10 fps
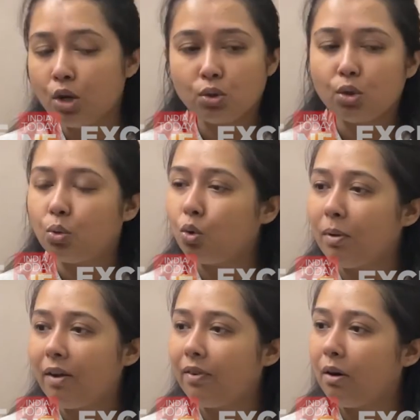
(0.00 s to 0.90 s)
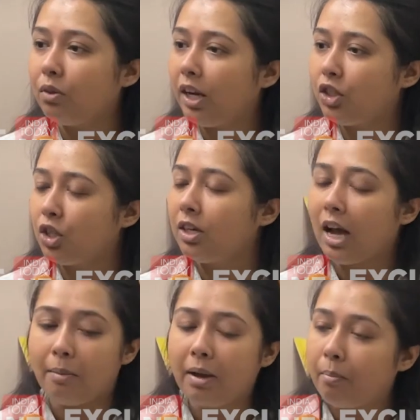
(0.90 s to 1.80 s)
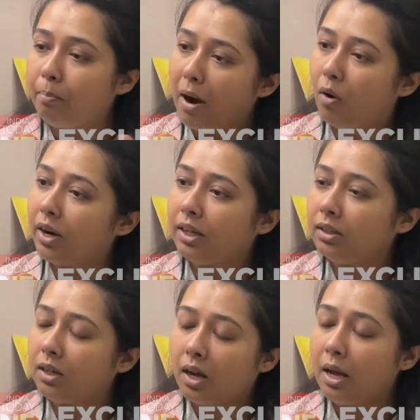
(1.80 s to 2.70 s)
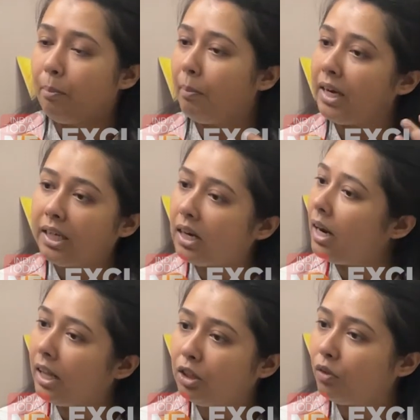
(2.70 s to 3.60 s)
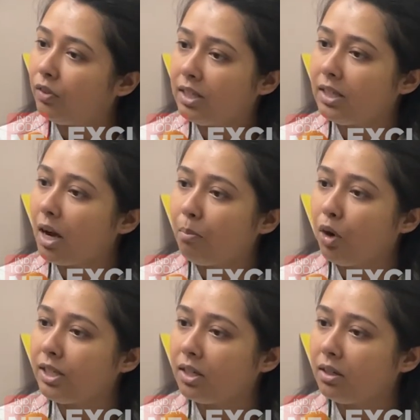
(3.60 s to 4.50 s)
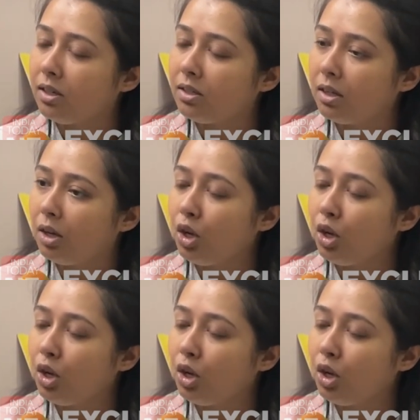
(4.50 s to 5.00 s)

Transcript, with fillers: so through my foundation, I'm empowering the mental health of these young boys and girls.